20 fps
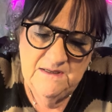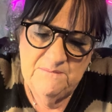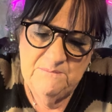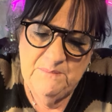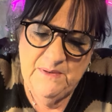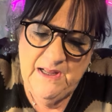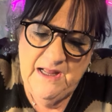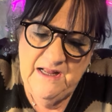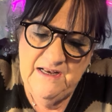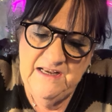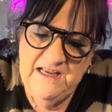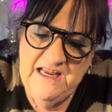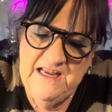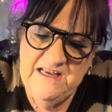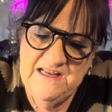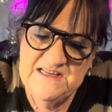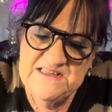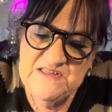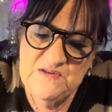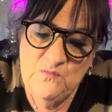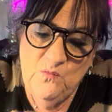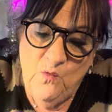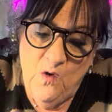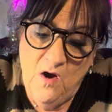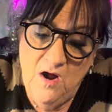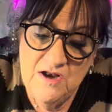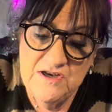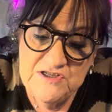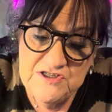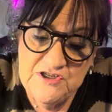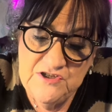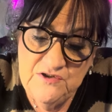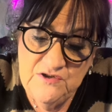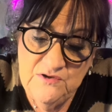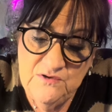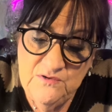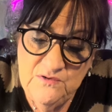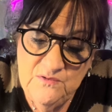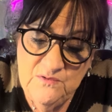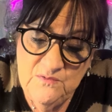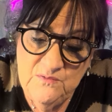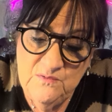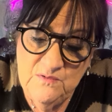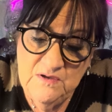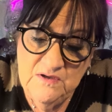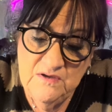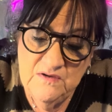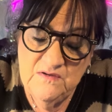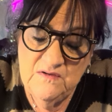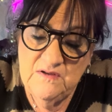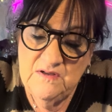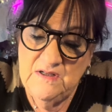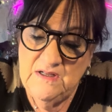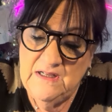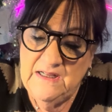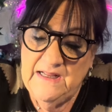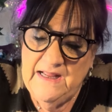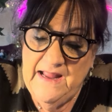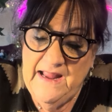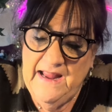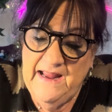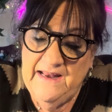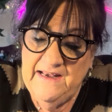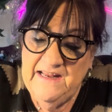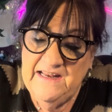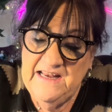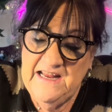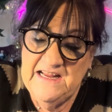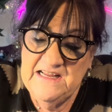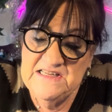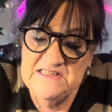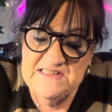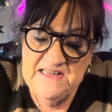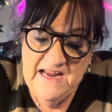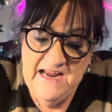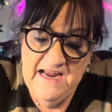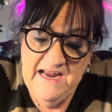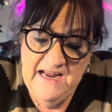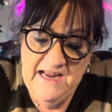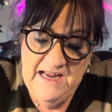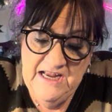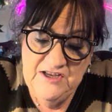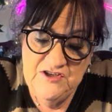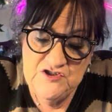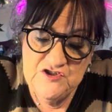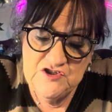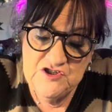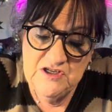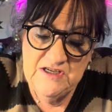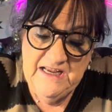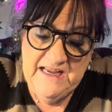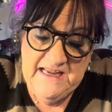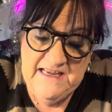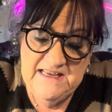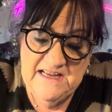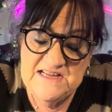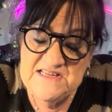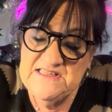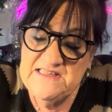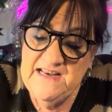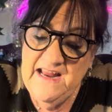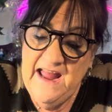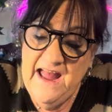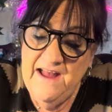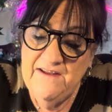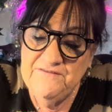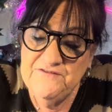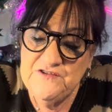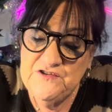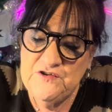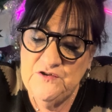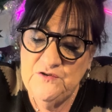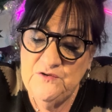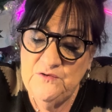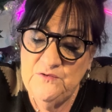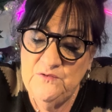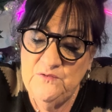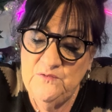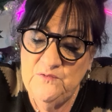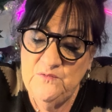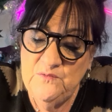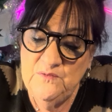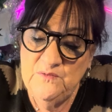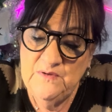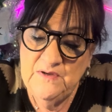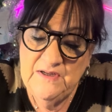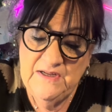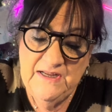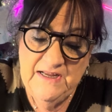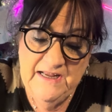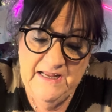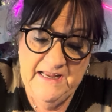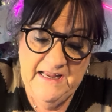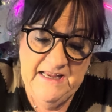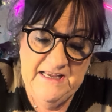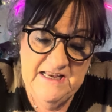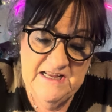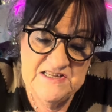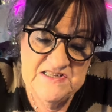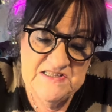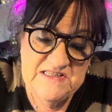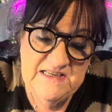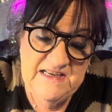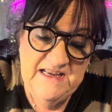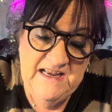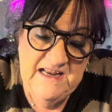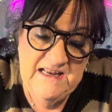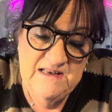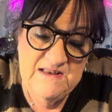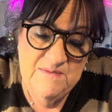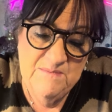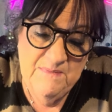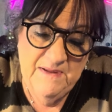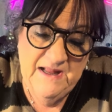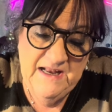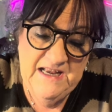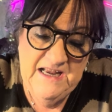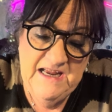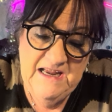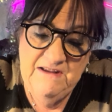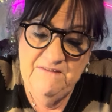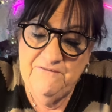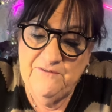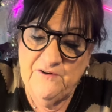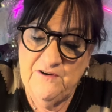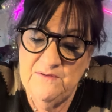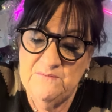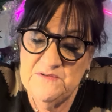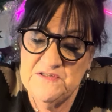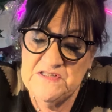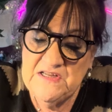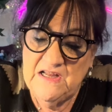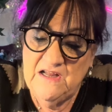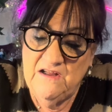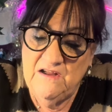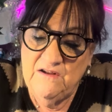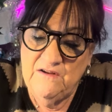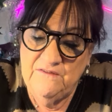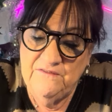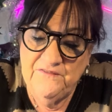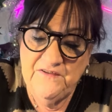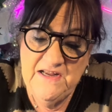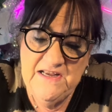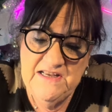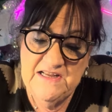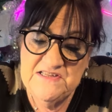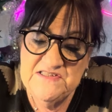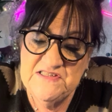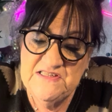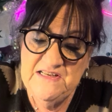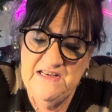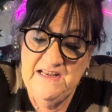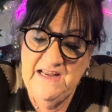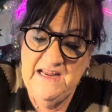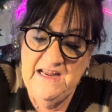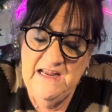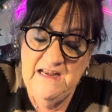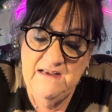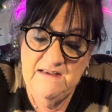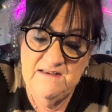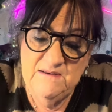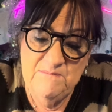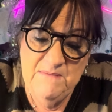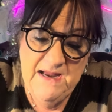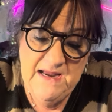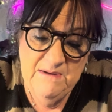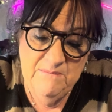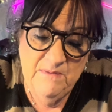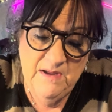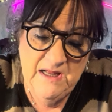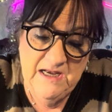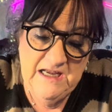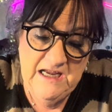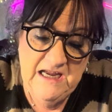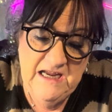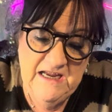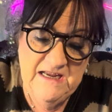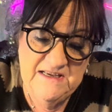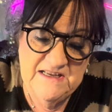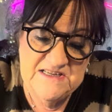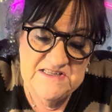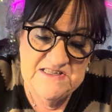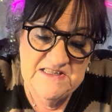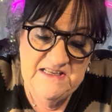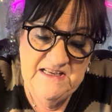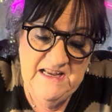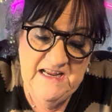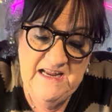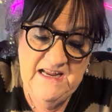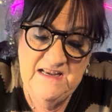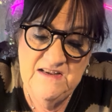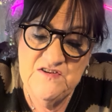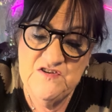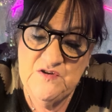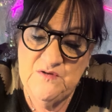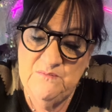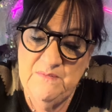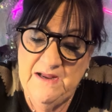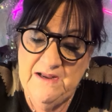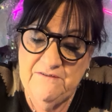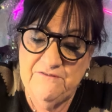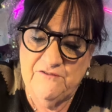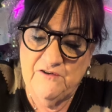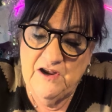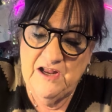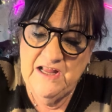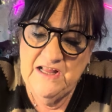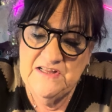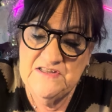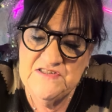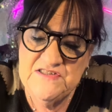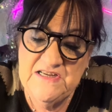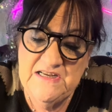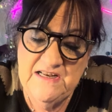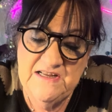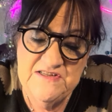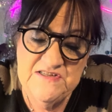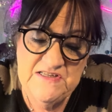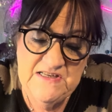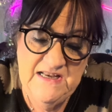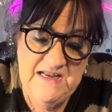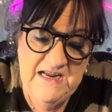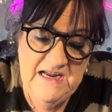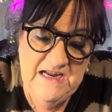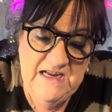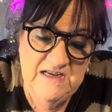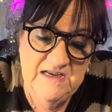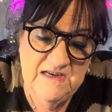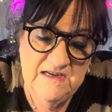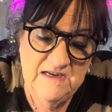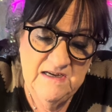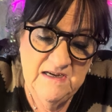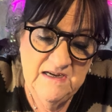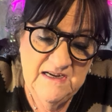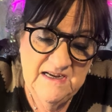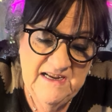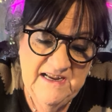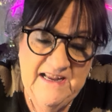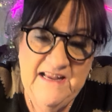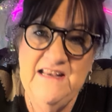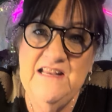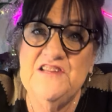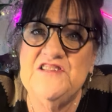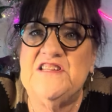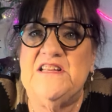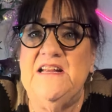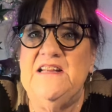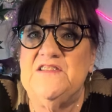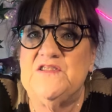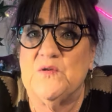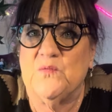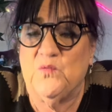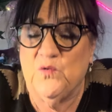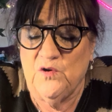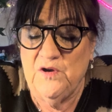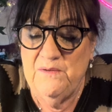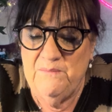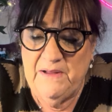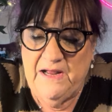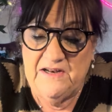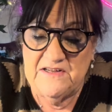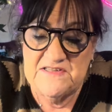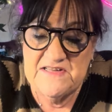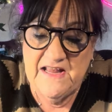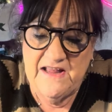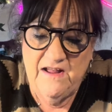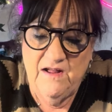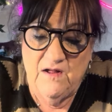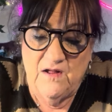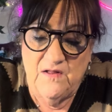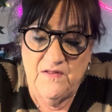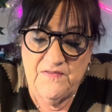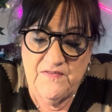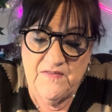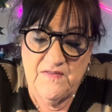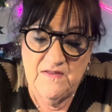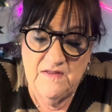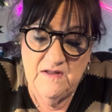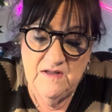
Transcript: But he doesn't want to, and at his age, he doesn't have to. He doesn't need the money for himself. He doesn't need to make money. He doesn't need to make friends. He just needs to worry about his health,